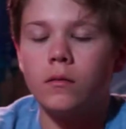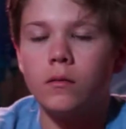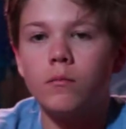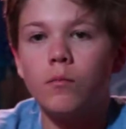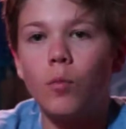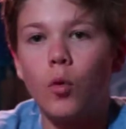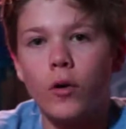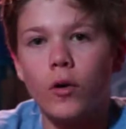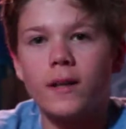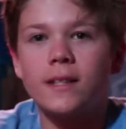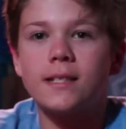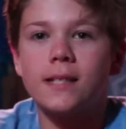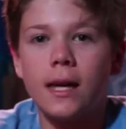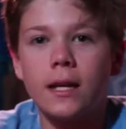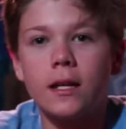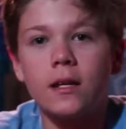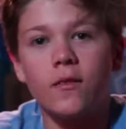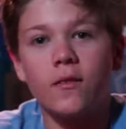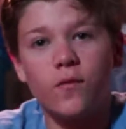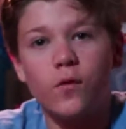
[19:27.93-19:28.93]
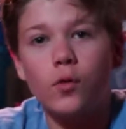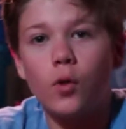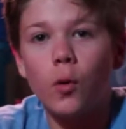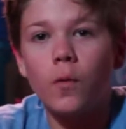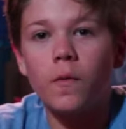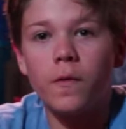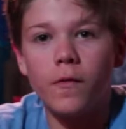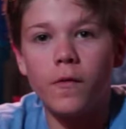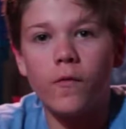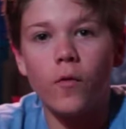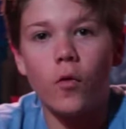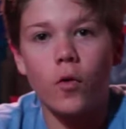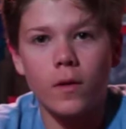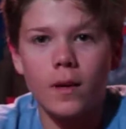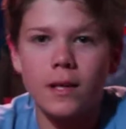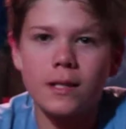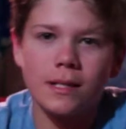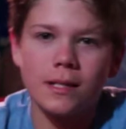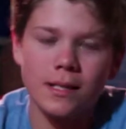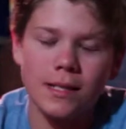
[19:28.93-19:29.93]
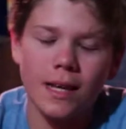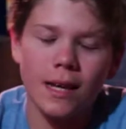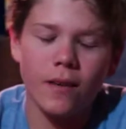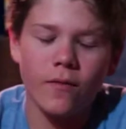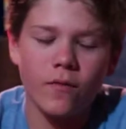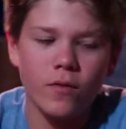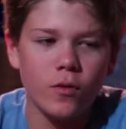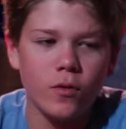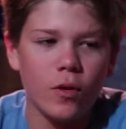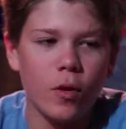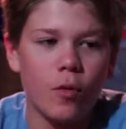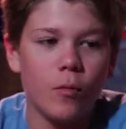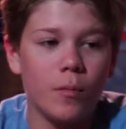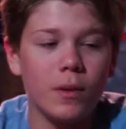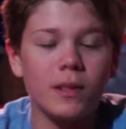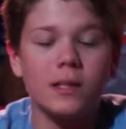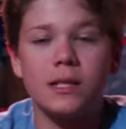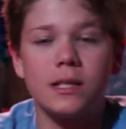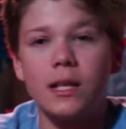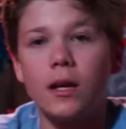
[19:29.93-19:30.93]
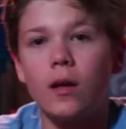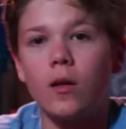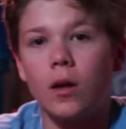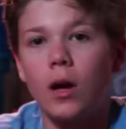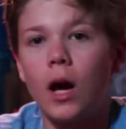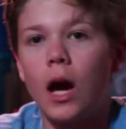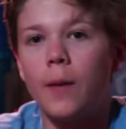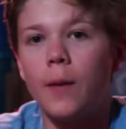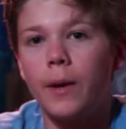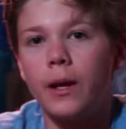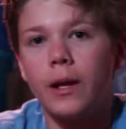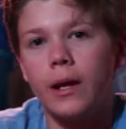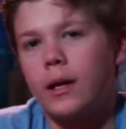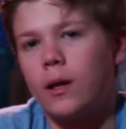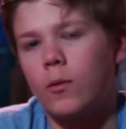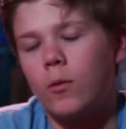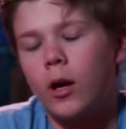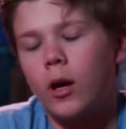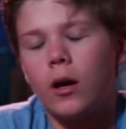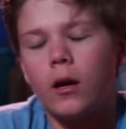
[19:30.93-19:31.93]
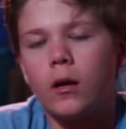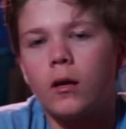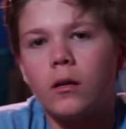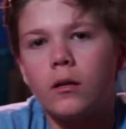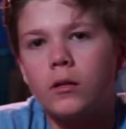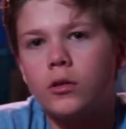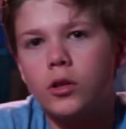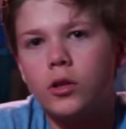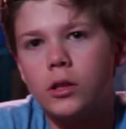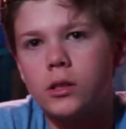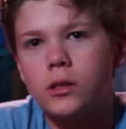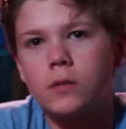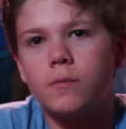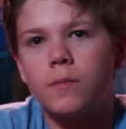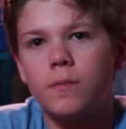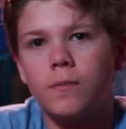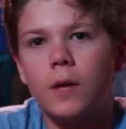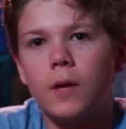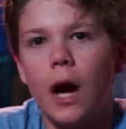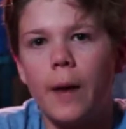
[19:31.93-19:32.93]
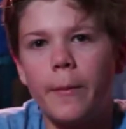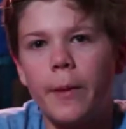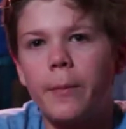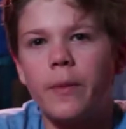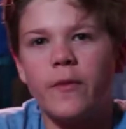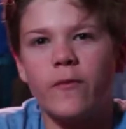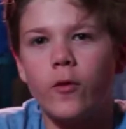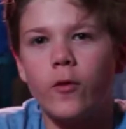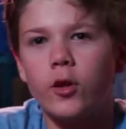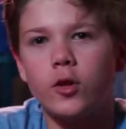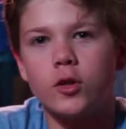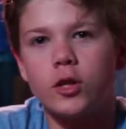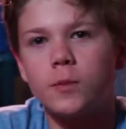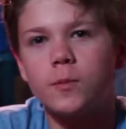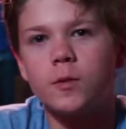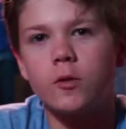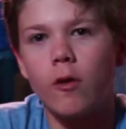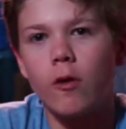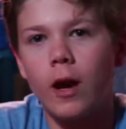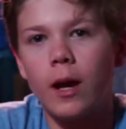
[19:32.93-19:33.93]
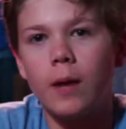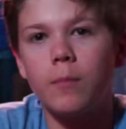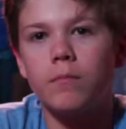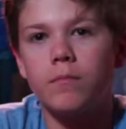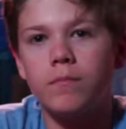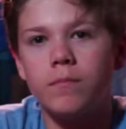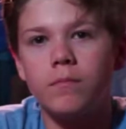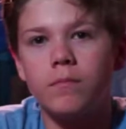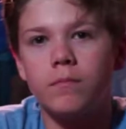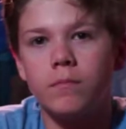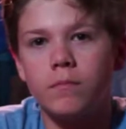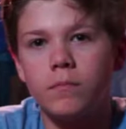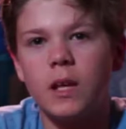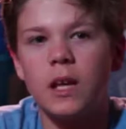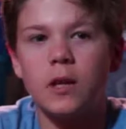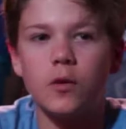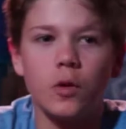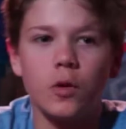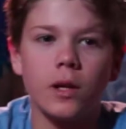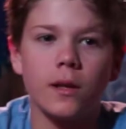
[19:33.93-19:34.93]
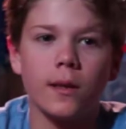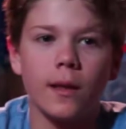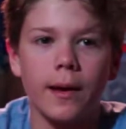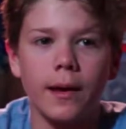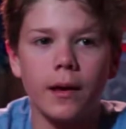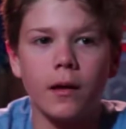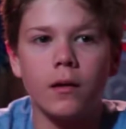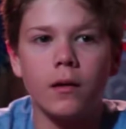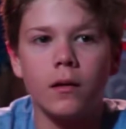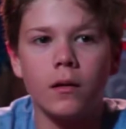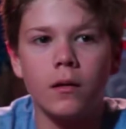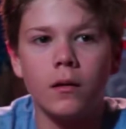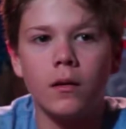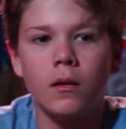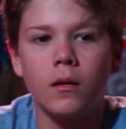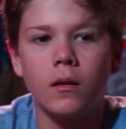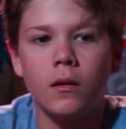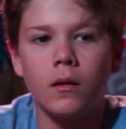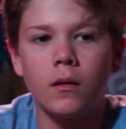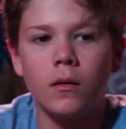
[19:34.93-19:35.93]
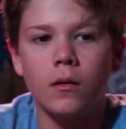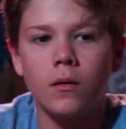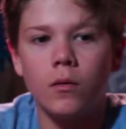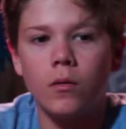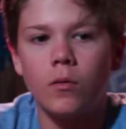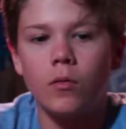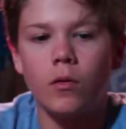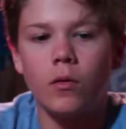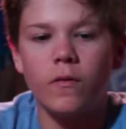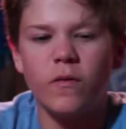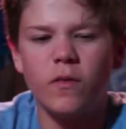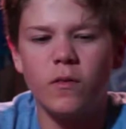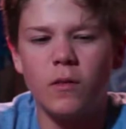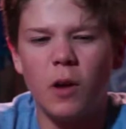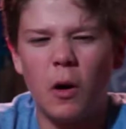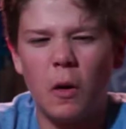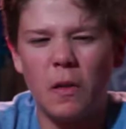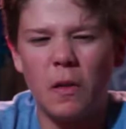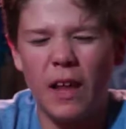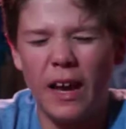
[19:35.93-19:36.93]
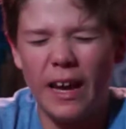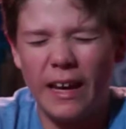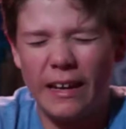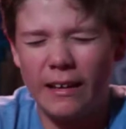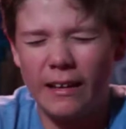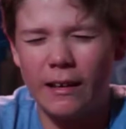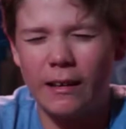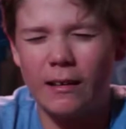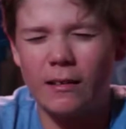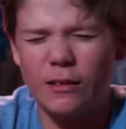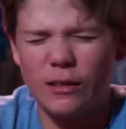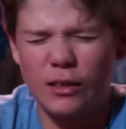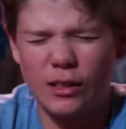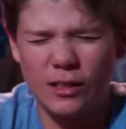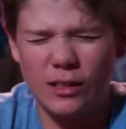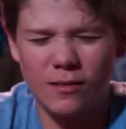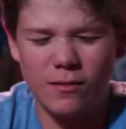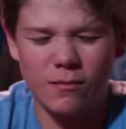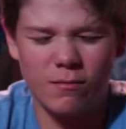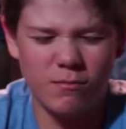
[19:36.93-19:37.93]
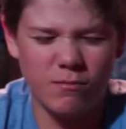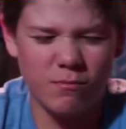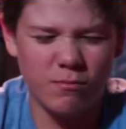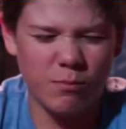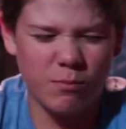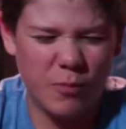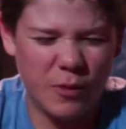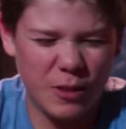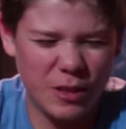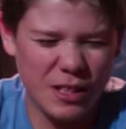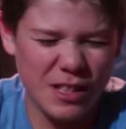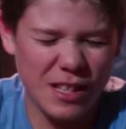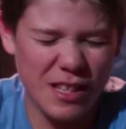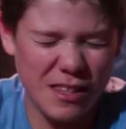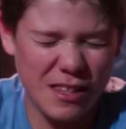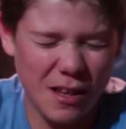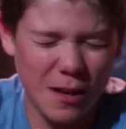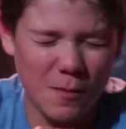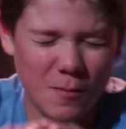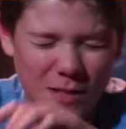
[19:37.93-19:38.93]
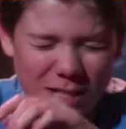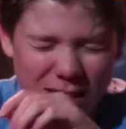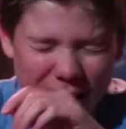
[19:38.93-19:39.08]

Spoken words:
More excited if you know what they're for, less excited if you don't. But still, comment anyway. Just comment before you subscribe, then you can like. Or if you don't like it, just push the thumbs